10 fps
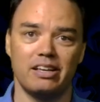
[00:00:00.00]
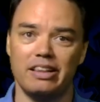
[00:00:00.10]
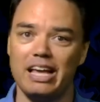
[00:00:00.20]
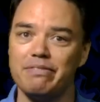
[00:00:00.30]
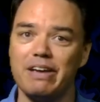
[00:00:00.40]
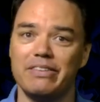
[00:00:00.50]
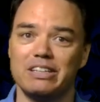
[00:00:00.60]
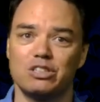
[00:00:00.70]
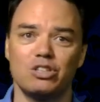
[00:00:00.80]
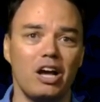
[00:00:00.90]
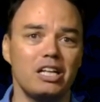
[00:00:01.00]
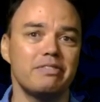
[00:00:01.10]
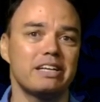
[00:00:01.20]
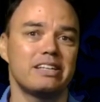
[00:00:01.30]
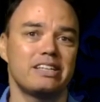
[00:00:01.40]
They found that
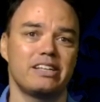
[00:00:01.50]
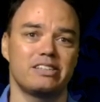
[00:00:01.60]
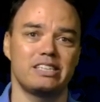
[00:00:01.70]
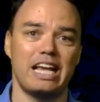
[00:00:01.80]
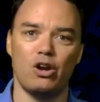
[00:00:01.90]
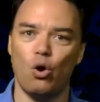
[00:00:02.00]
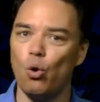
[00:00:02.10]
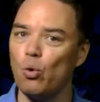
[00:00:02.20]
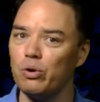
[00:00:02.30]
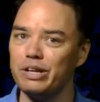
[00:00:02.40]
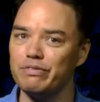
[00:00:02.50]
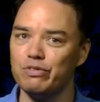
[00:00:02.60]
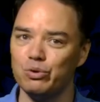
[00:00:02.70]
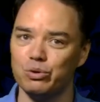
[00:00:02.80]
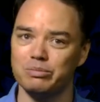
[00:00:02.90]
scientific consensus had already
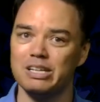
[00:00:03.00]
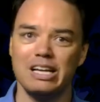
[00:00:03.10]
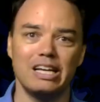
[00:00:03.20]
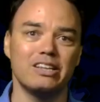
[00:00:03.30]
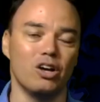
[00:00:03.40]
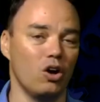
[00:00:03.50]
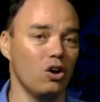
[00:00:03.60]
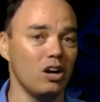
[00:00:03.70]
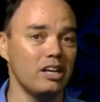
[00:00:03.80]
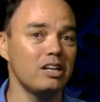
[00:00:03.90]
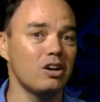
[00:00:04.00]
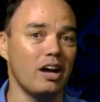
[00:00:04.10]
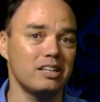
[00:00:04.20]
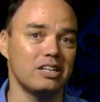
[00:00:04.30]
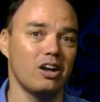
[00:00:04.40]
formed in the early
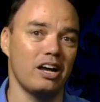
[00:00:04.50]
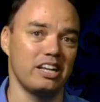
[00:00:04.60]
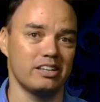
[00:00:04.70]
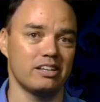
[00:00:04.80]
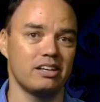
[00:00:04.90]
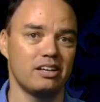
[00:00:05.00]
1990s.